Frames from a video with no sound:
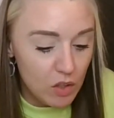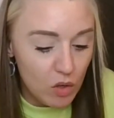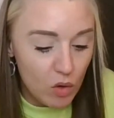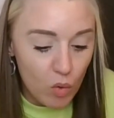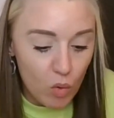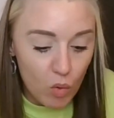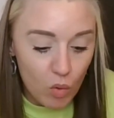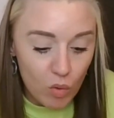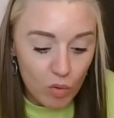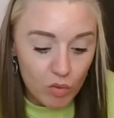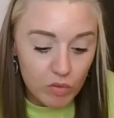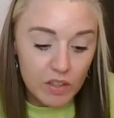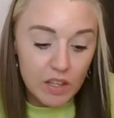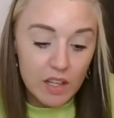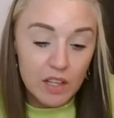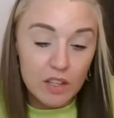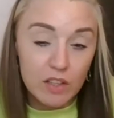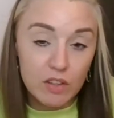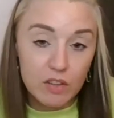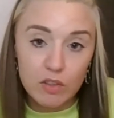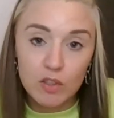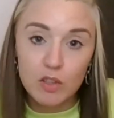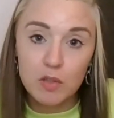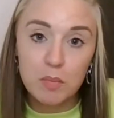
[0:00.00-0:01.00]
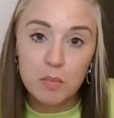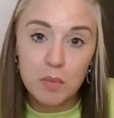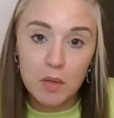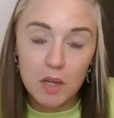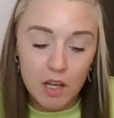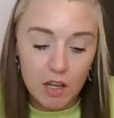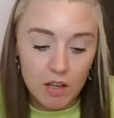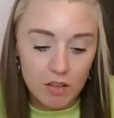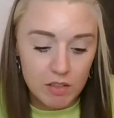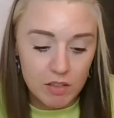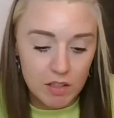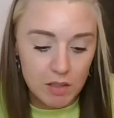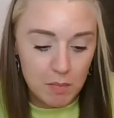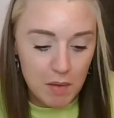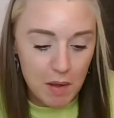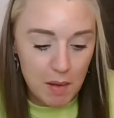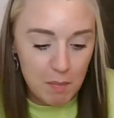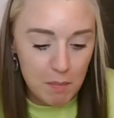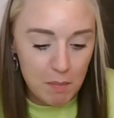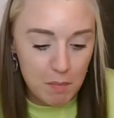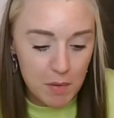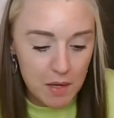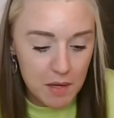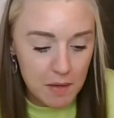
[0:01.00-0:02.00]
over a third party
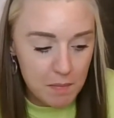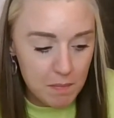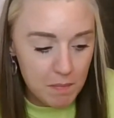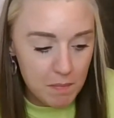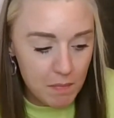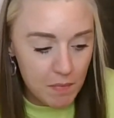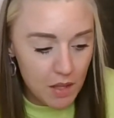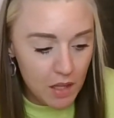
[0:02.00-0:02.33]
member